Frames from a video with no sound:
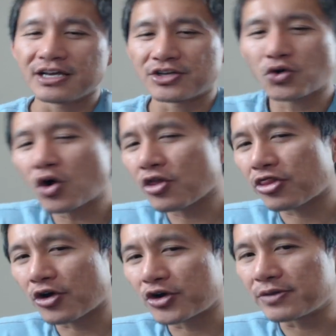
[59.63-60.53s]
Your
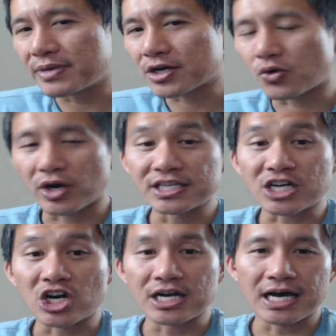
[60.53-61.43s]
30 bitcoins
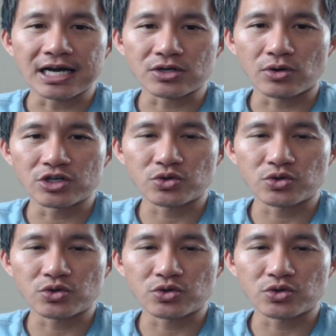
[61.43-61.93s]
are not going